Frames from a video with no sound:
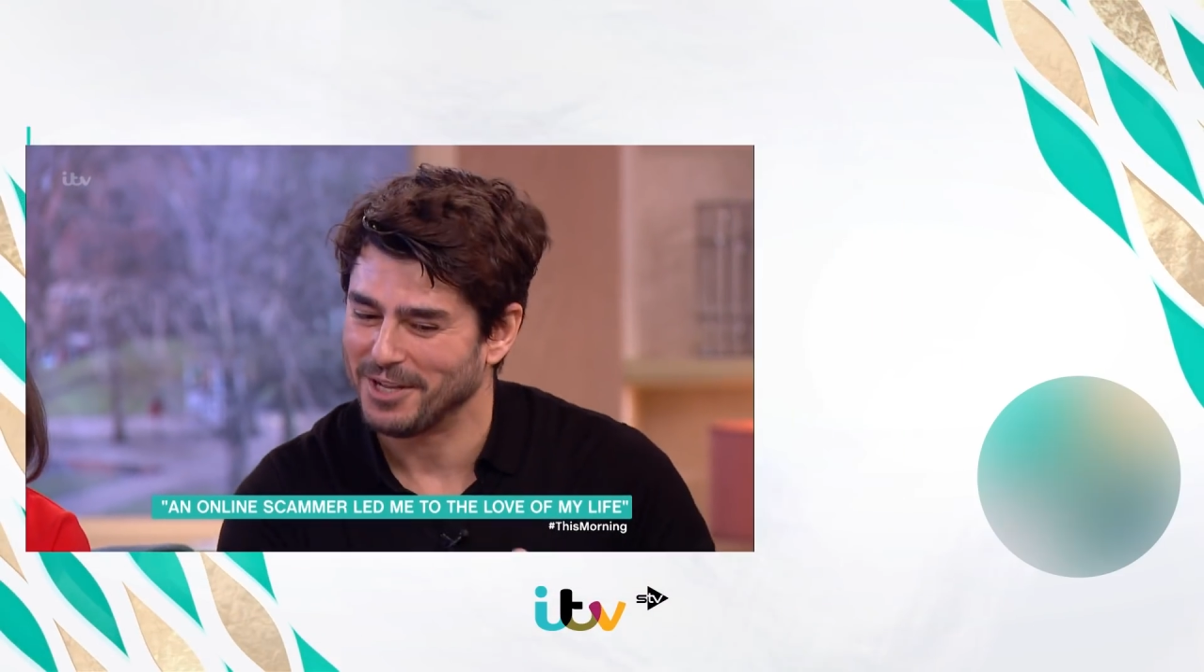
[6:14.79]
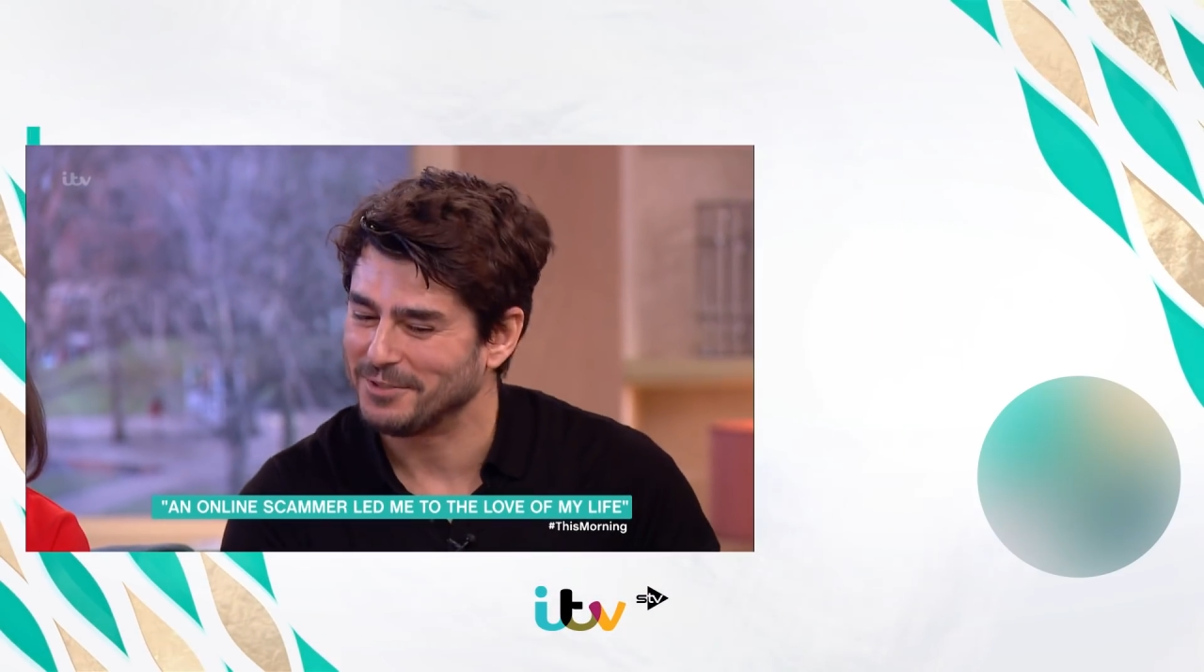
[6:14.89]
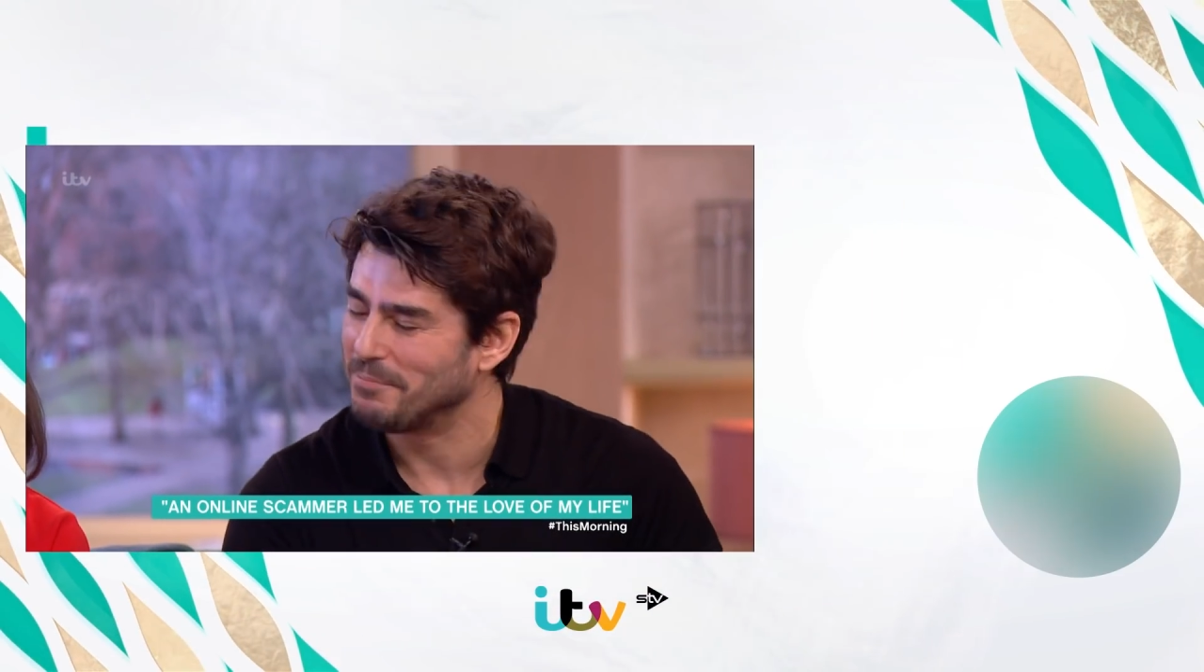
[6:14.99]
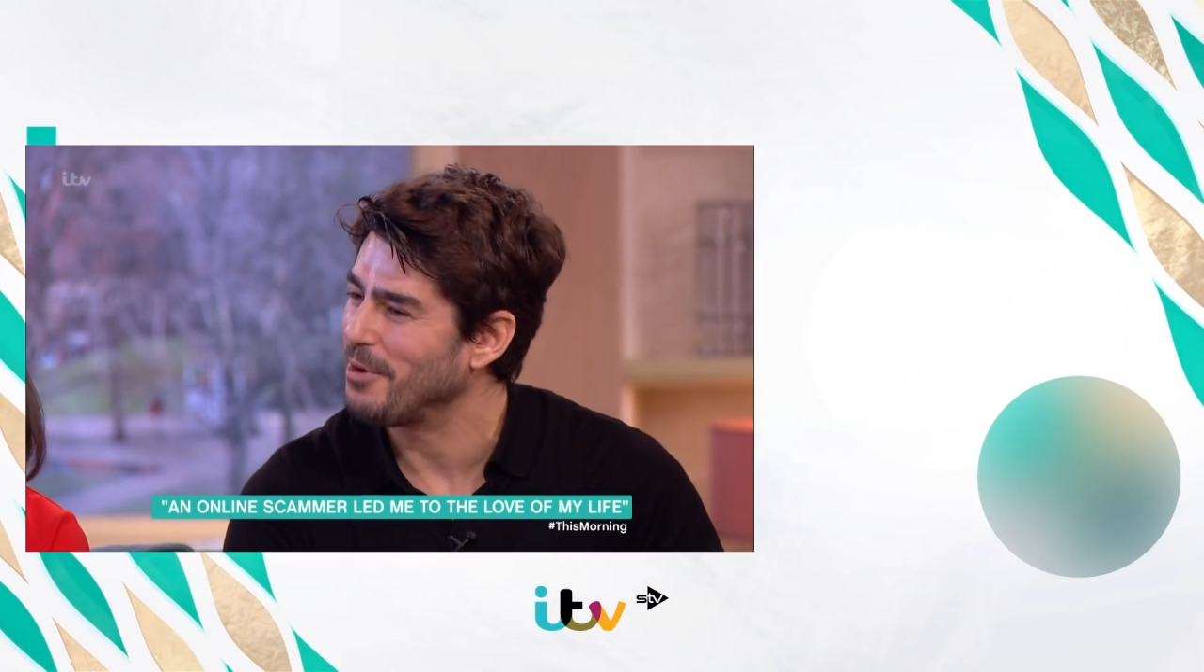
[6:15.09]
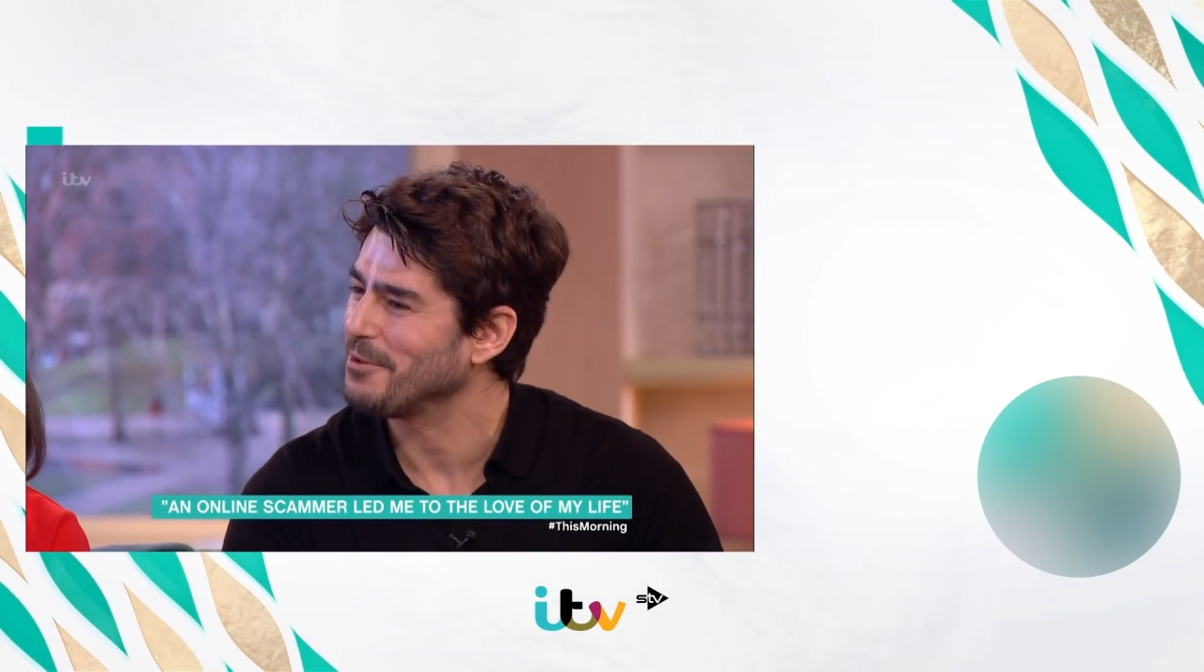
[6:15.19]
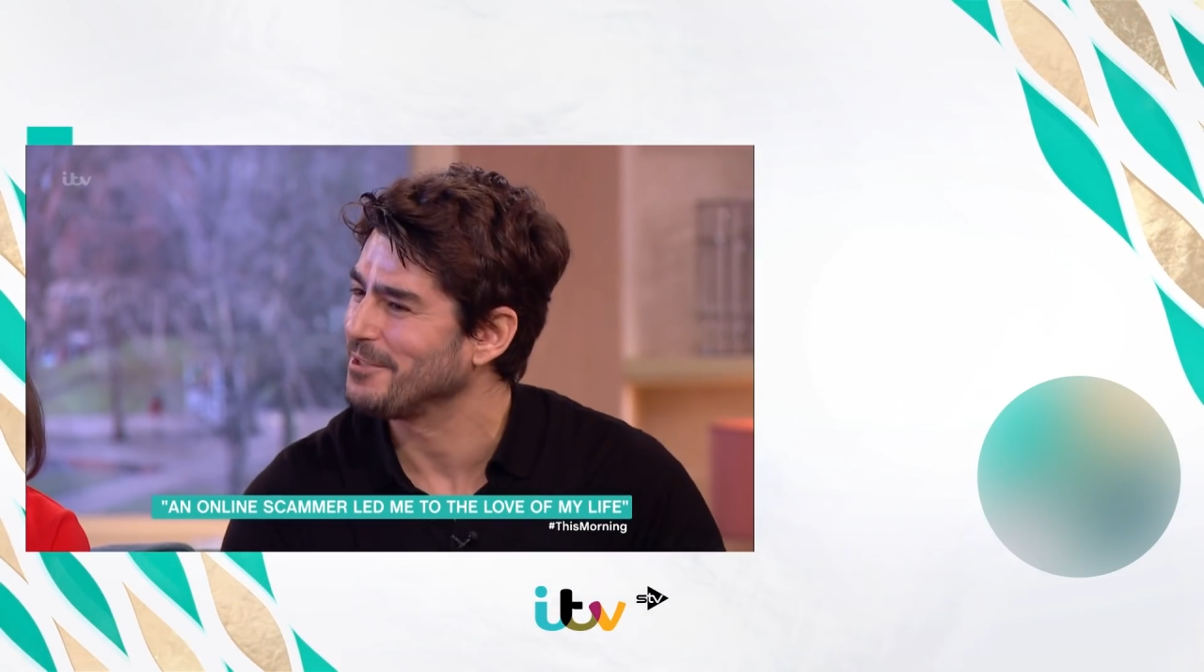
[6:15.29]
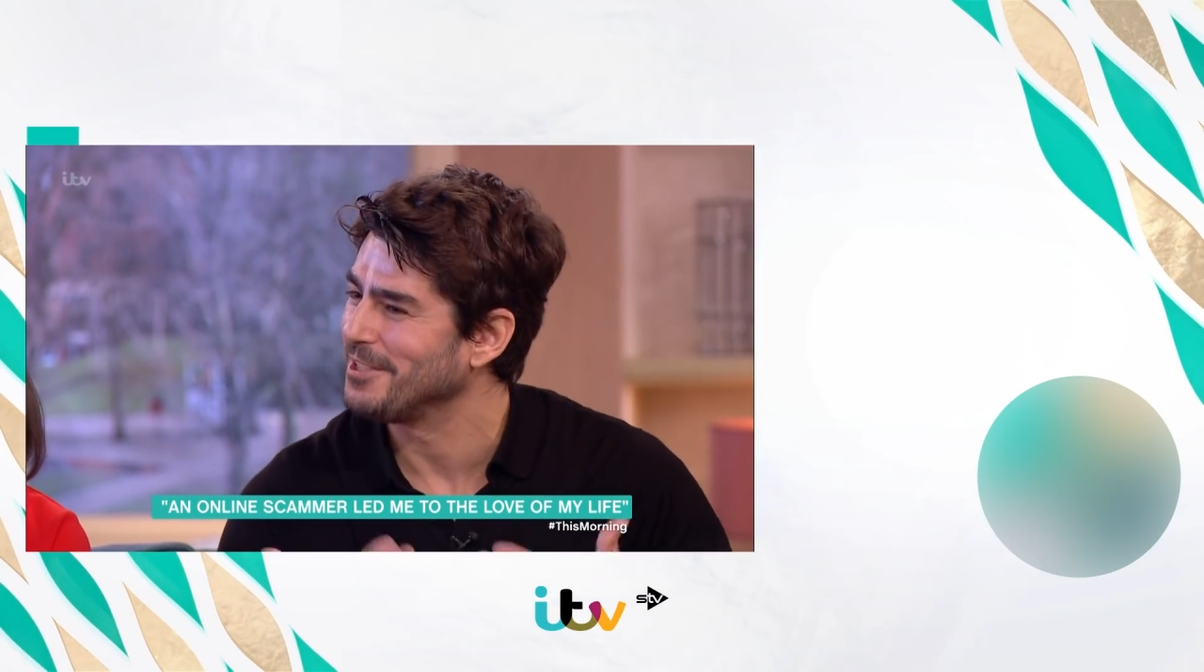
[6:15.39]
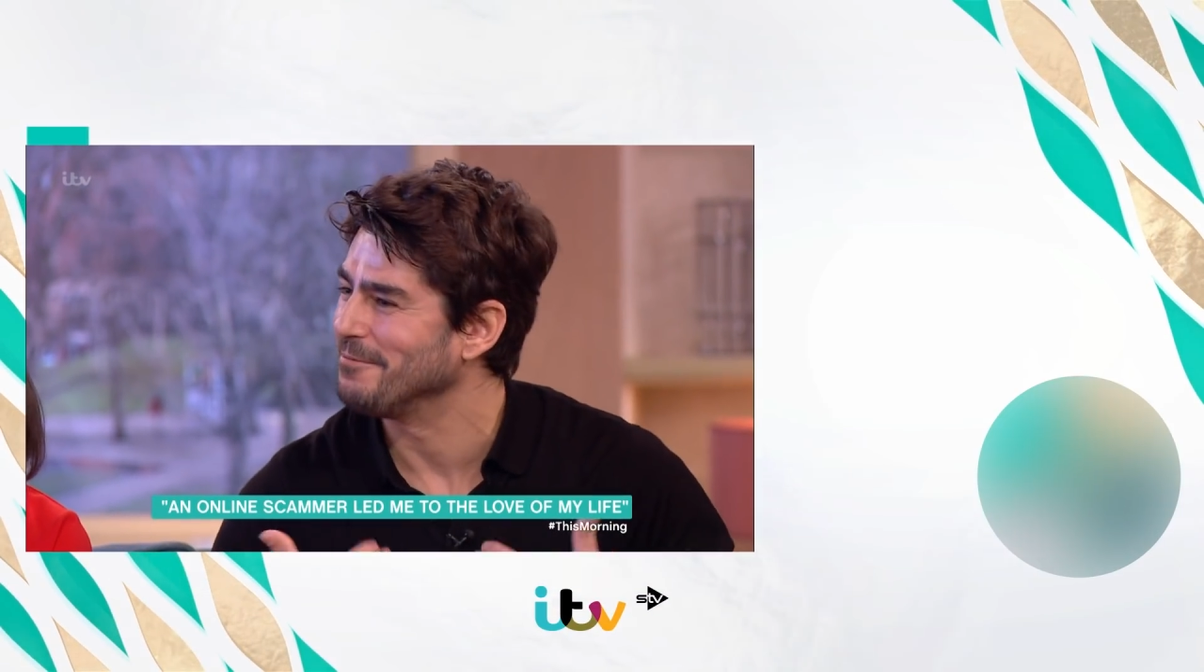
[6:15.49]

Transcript: other person